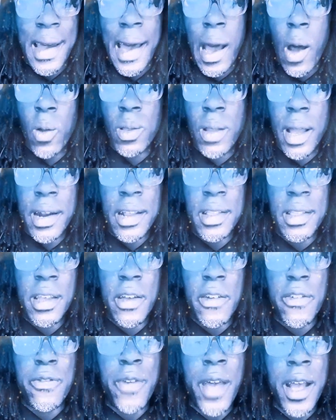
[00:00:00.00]
outlining
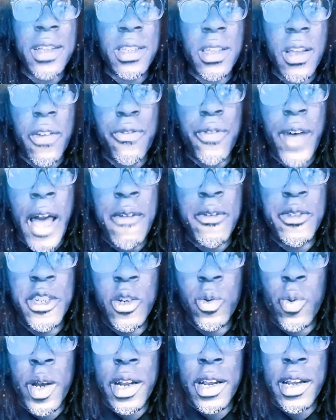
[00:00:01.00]
the effects of
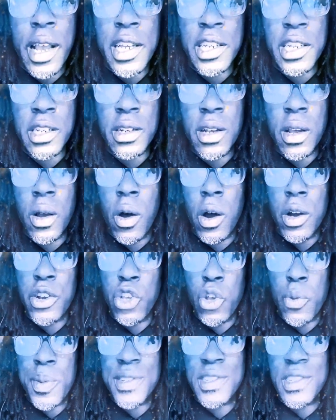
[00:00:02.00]
5G radiation on
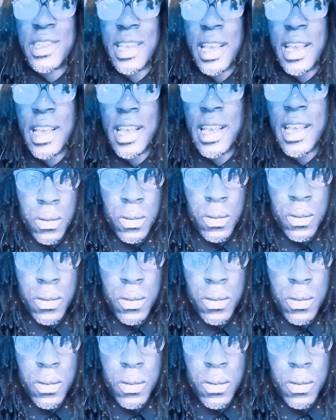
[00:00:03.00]
human skin.